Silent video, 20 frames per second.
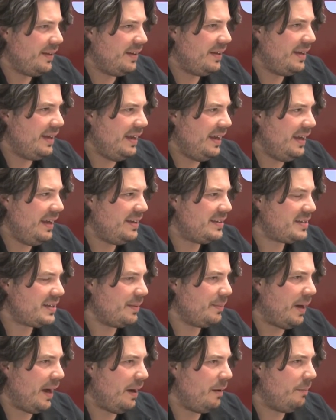he
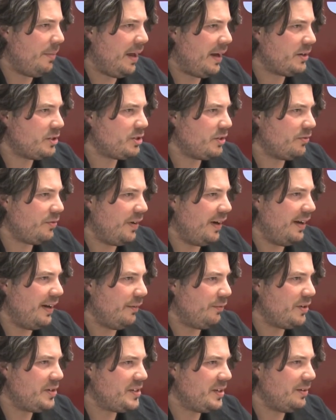somehow managed to find
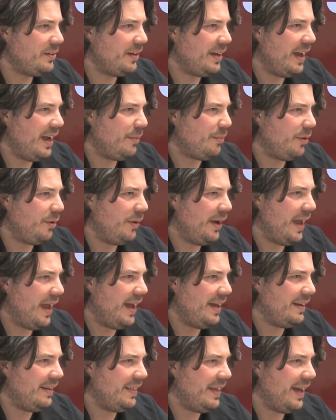every single camera we
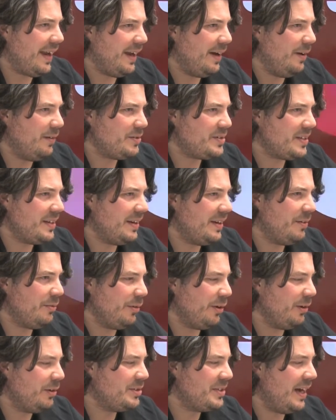had in that house. And in
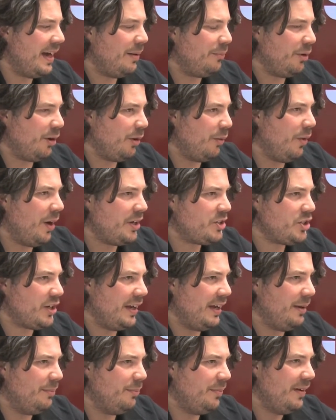real time, we were watching
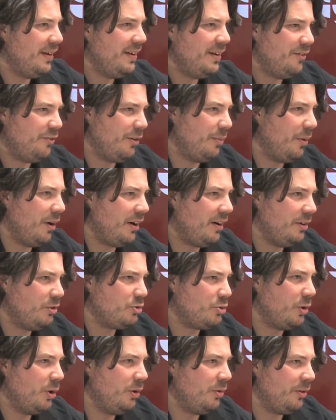him from our
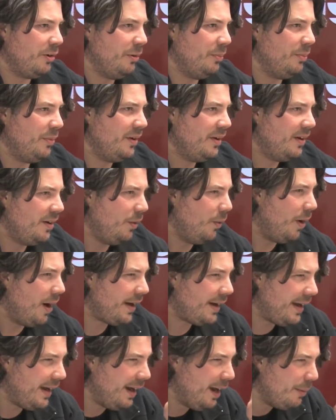control room,
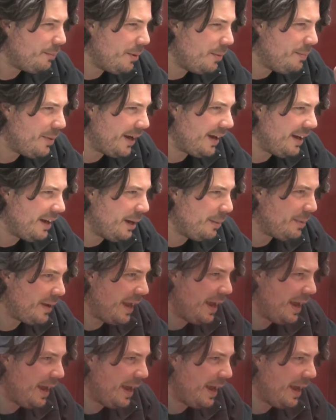walking up and picking up